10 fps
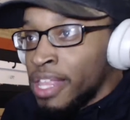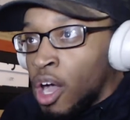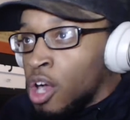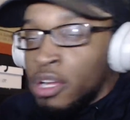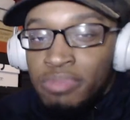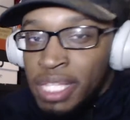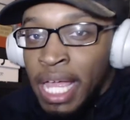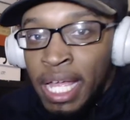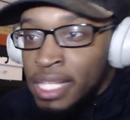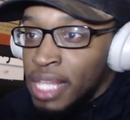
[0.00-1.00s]
arm
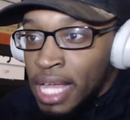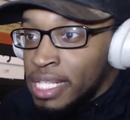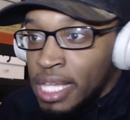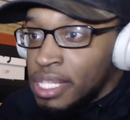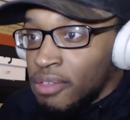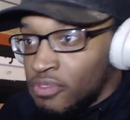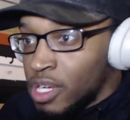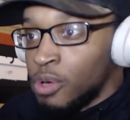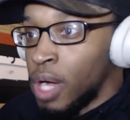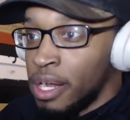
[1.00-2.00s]
dance, like, doesn't even
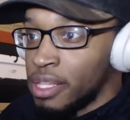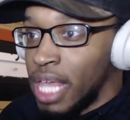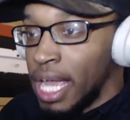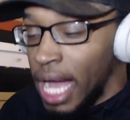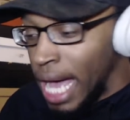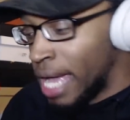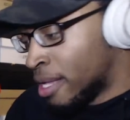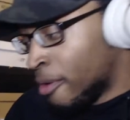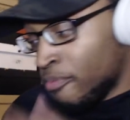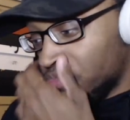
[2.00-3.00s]
require, like,
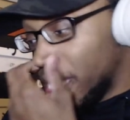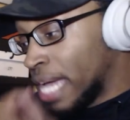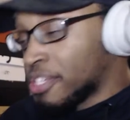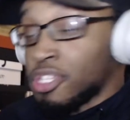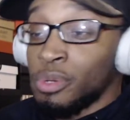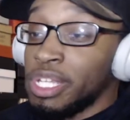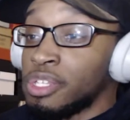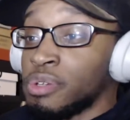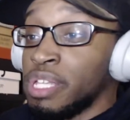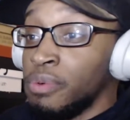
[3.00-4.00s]
next
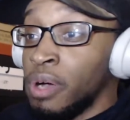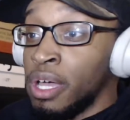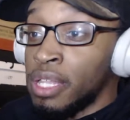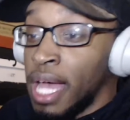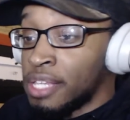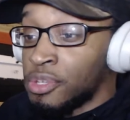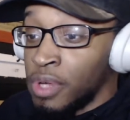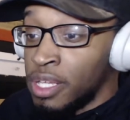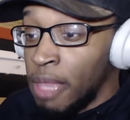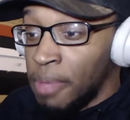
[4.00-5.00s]
2021, I
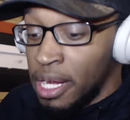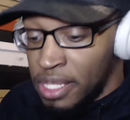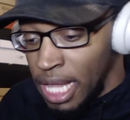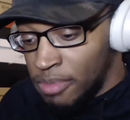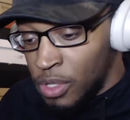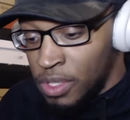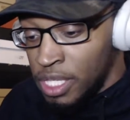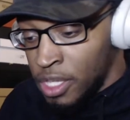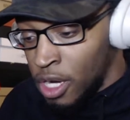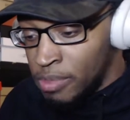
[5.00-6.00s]
swear, they better stop doing
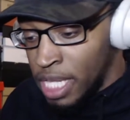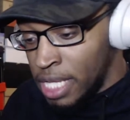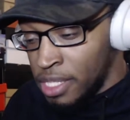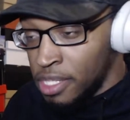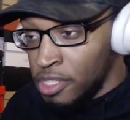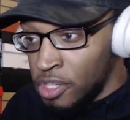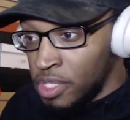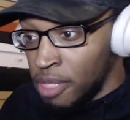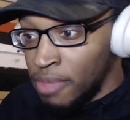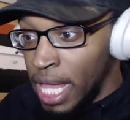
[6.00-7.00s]
these arm dances and do
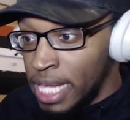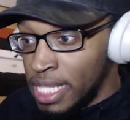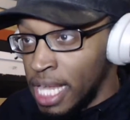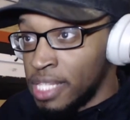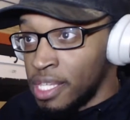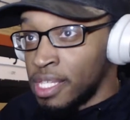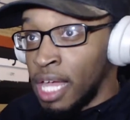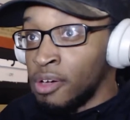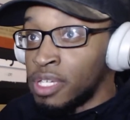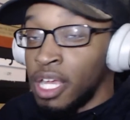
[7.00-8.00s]
some leg dances. I
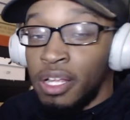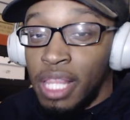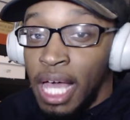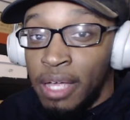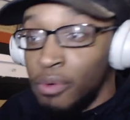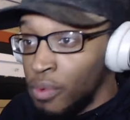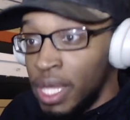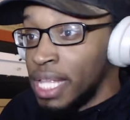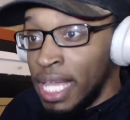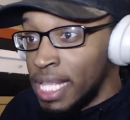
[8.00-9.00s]
don't care, like,
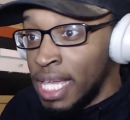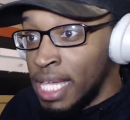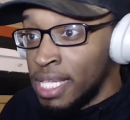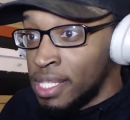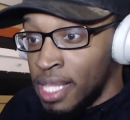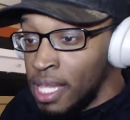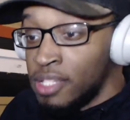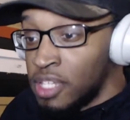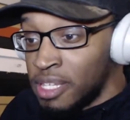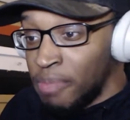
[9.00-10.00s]
what it is,
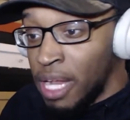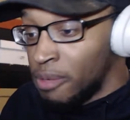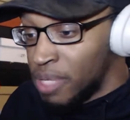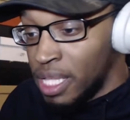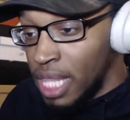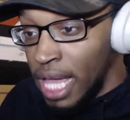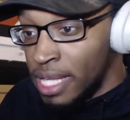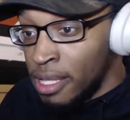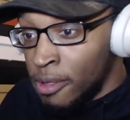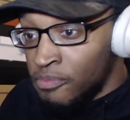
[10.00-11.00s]
it just better be,
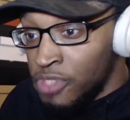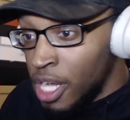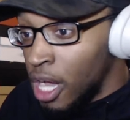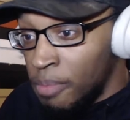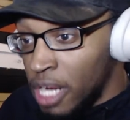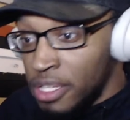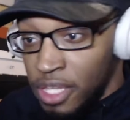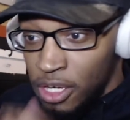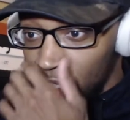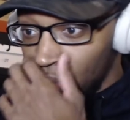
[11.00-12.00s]
like, y'all better
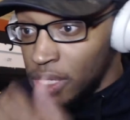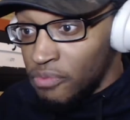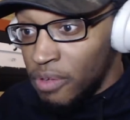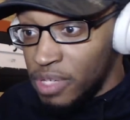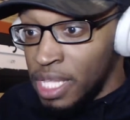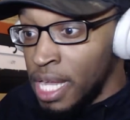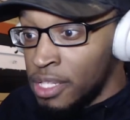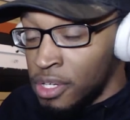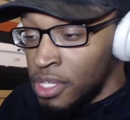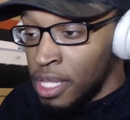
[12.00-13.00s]
start doing the river
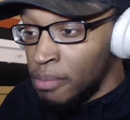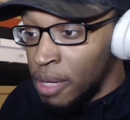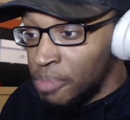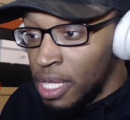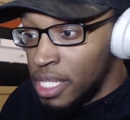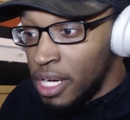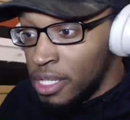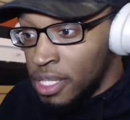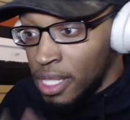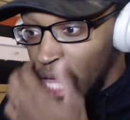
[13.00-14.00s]
dance or something up on there,
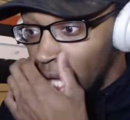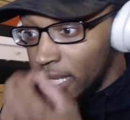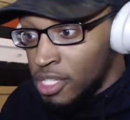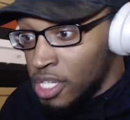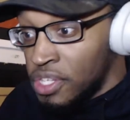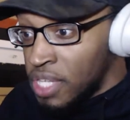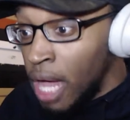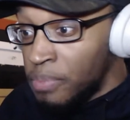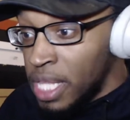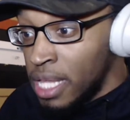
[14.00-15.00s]
like, just
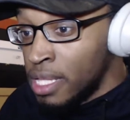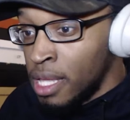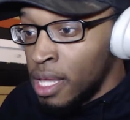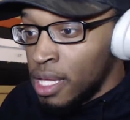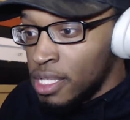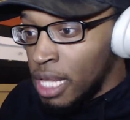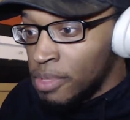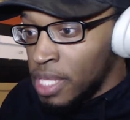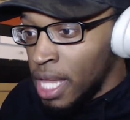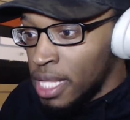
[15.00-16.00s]
something, because I'm
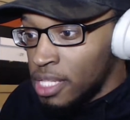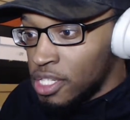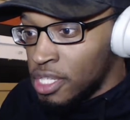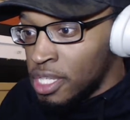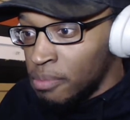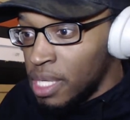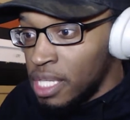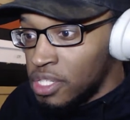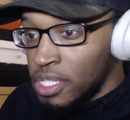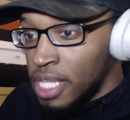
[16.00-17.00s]
saying, it just, to me,
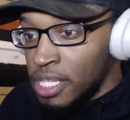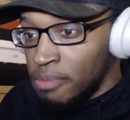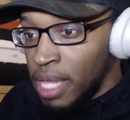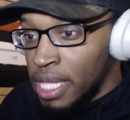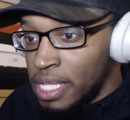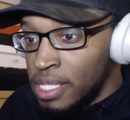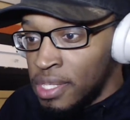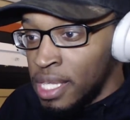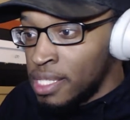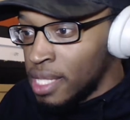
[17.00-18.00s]
it just doesn't make any
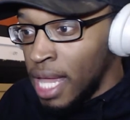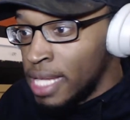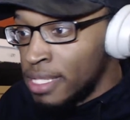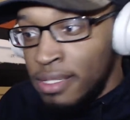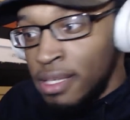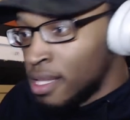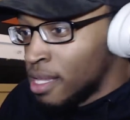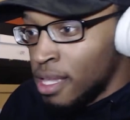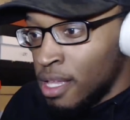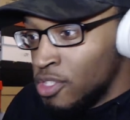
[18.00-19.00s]
sense, like,
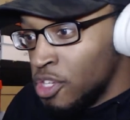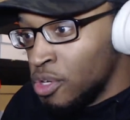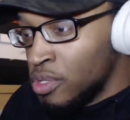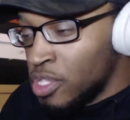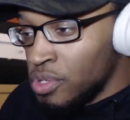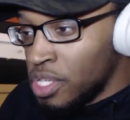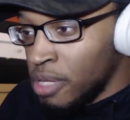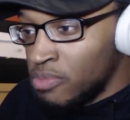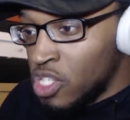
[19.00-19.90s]
do some